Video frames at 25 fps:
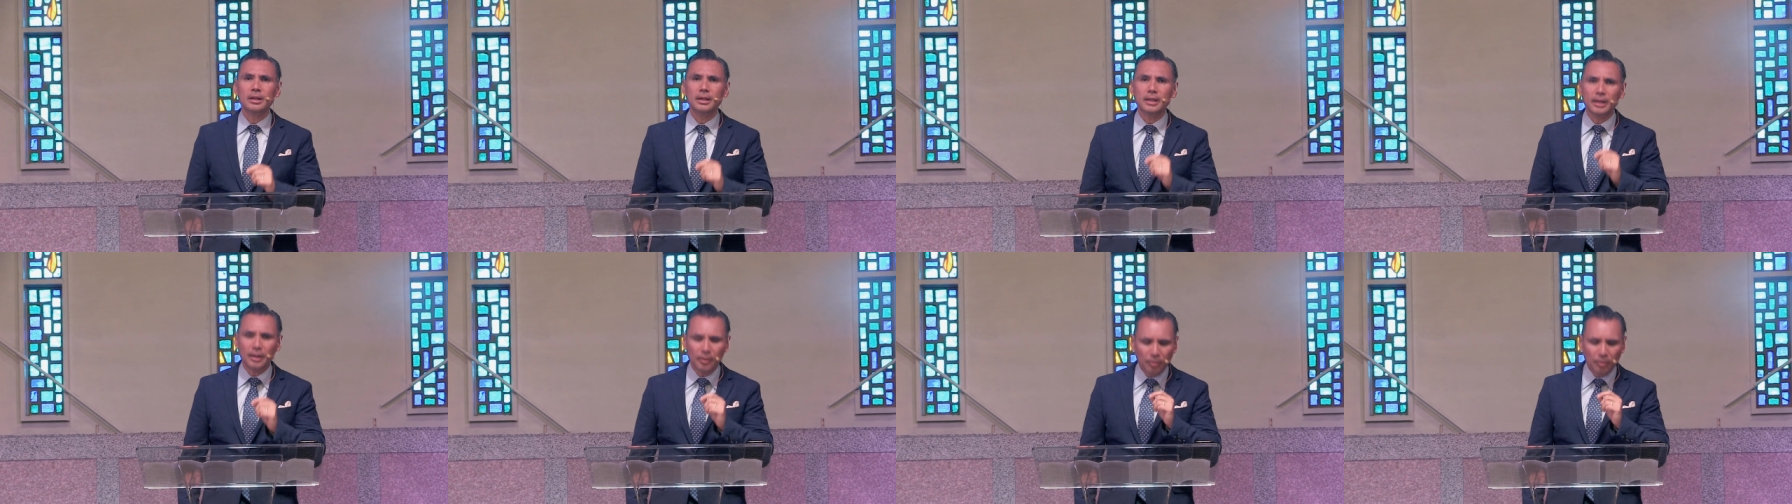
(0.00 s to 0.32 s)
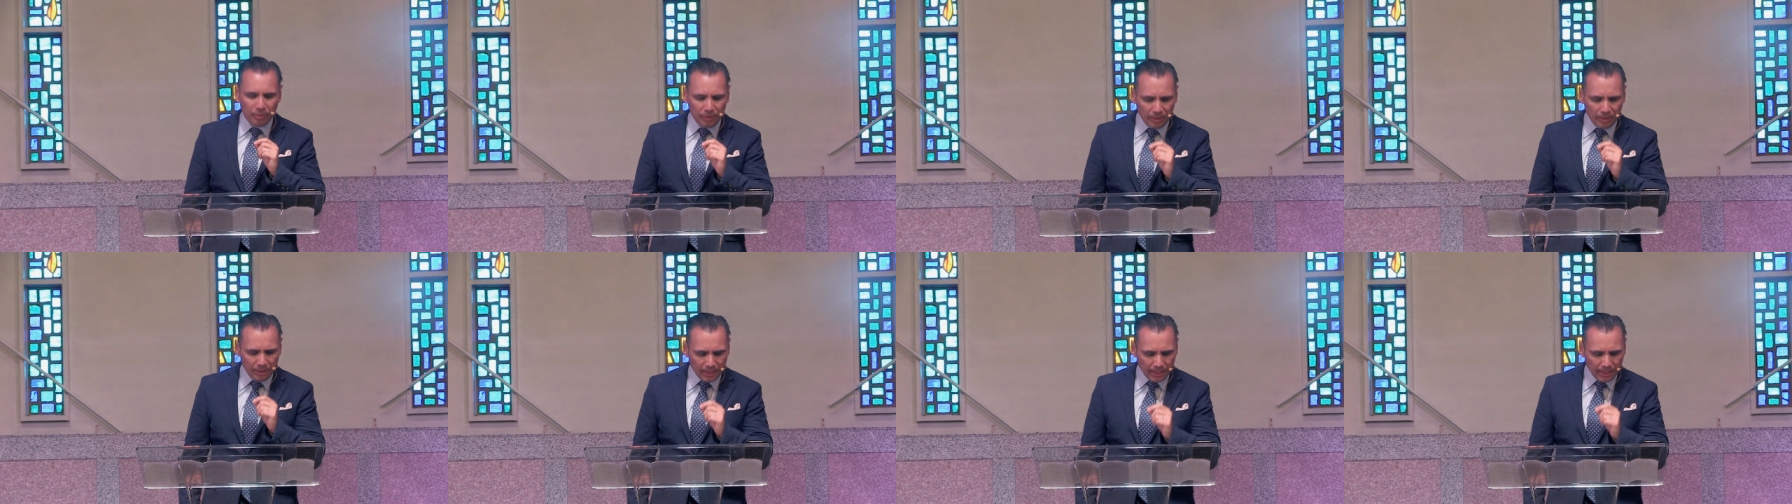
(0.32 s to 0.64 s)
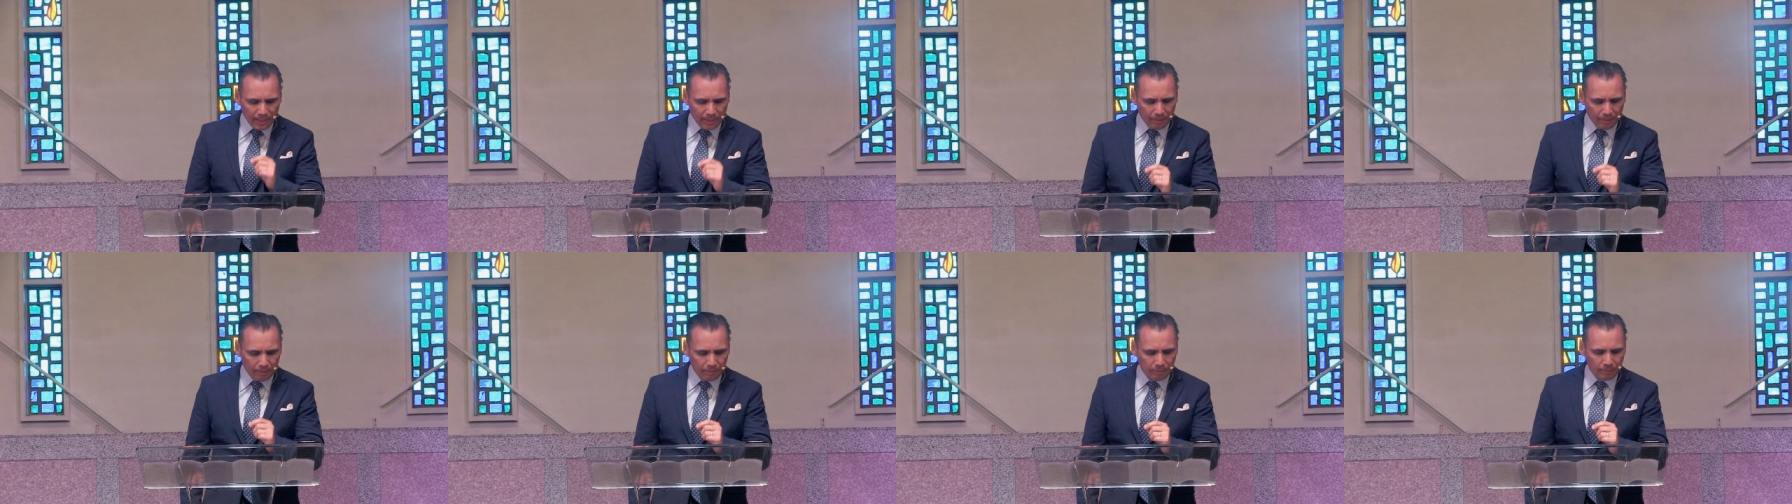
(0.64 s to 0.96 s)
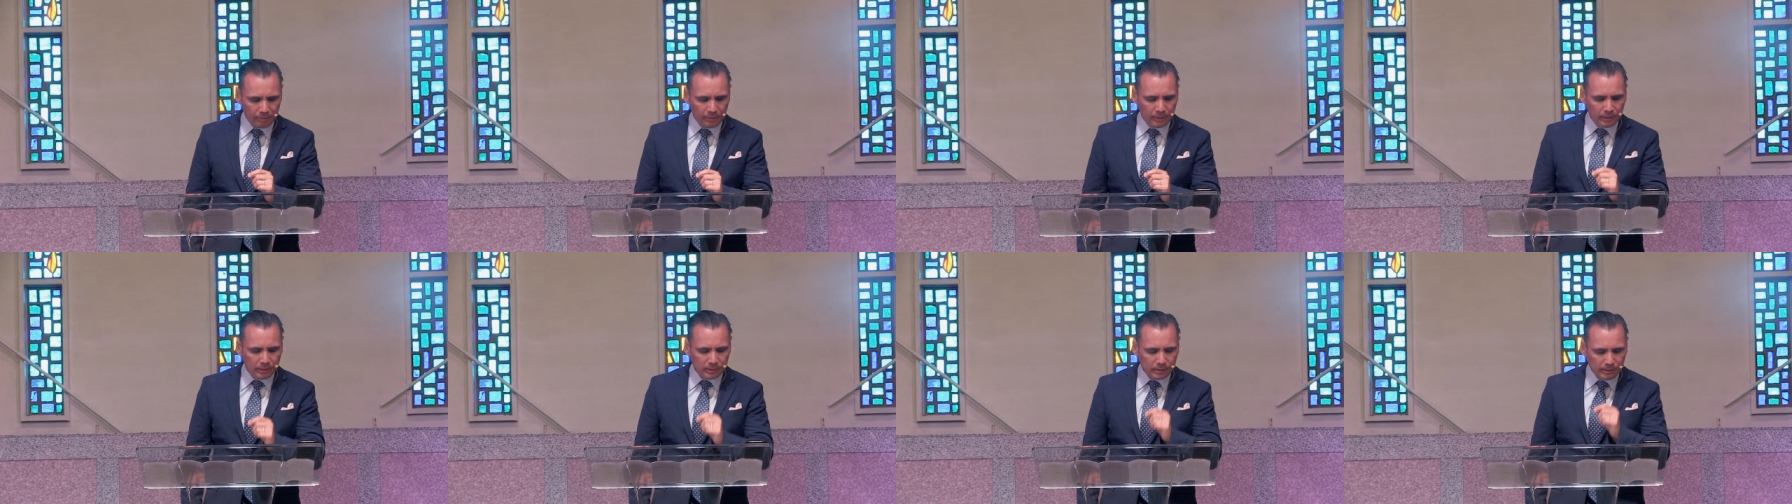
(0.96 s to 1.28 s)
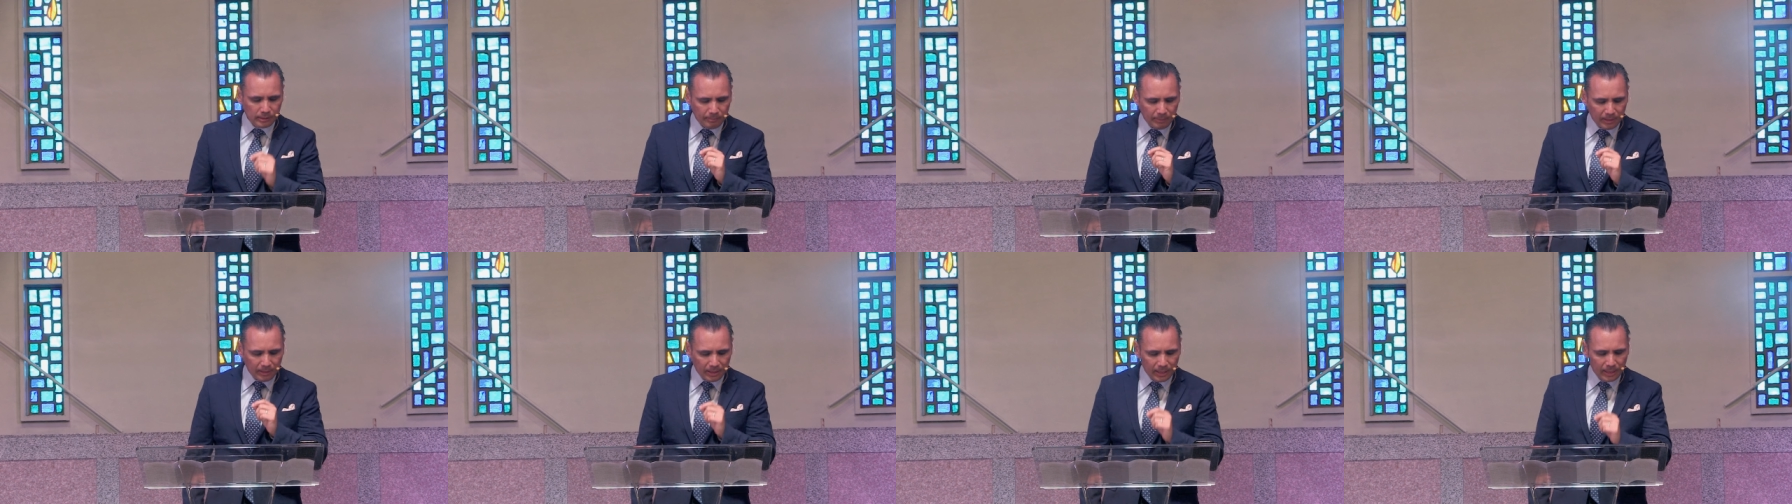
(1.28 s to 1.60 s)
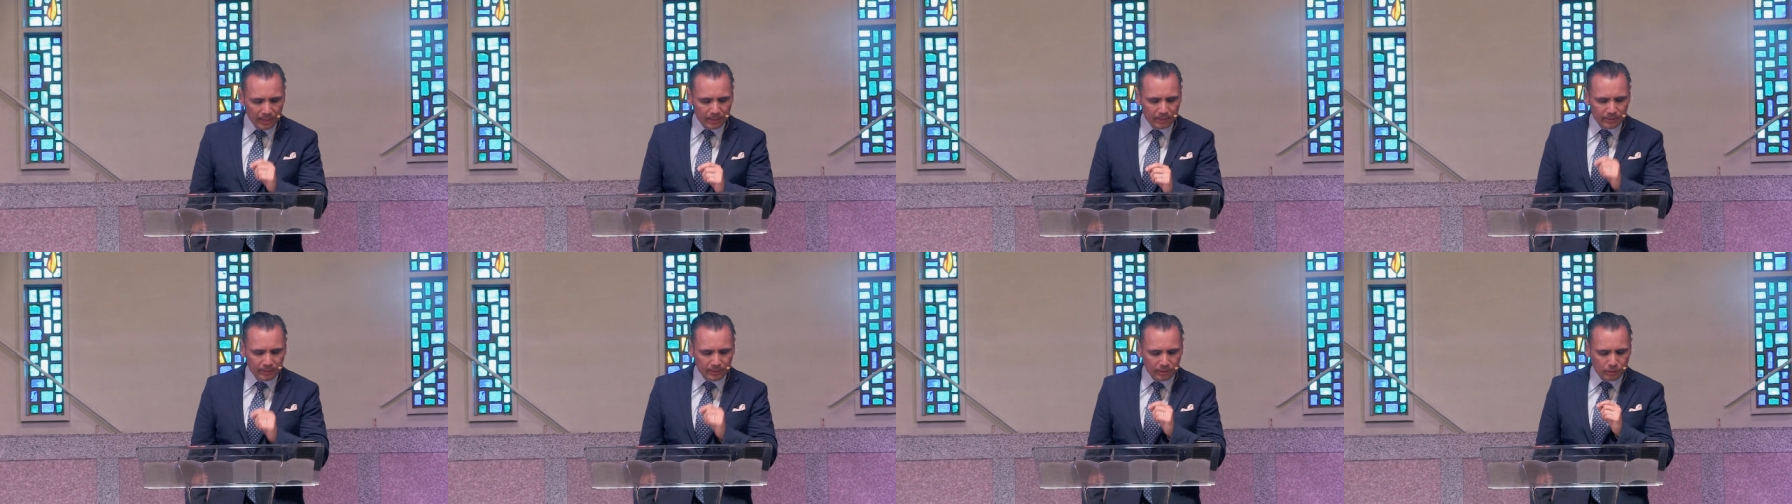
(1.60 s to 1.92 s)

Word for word: in the air to begin an